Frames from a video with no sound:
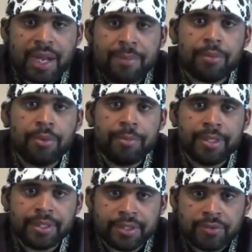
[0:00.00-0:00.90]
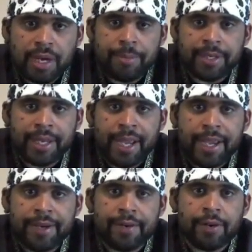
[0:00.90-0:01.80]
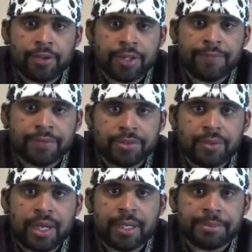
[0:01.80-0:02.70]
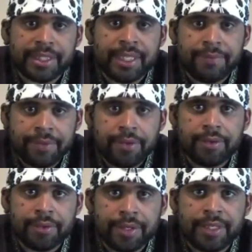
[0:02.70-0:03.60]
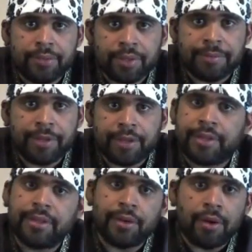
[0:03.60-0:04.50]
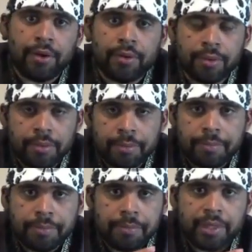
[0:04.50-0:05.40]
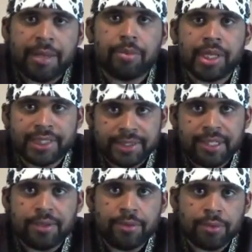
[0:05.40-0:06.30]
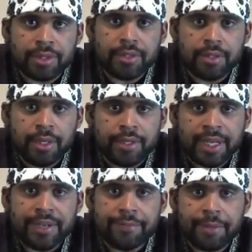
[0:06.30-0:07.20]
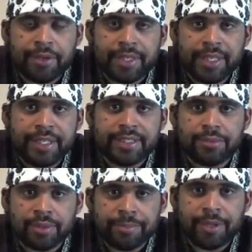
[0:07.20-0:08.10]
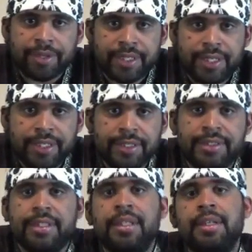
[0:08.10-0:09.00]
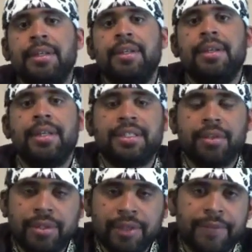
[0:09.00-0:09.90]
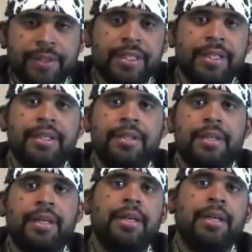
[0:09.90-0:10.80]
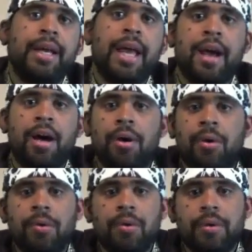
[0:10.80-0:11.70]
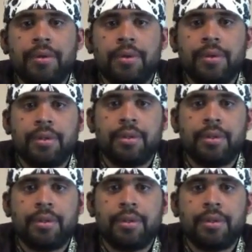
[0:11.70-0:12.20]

the tribe of Reuben and the tribe of Gad are different tribes. Even though they're in North America and they're all labeled as Native American Indians, North American Indians, it's no different than how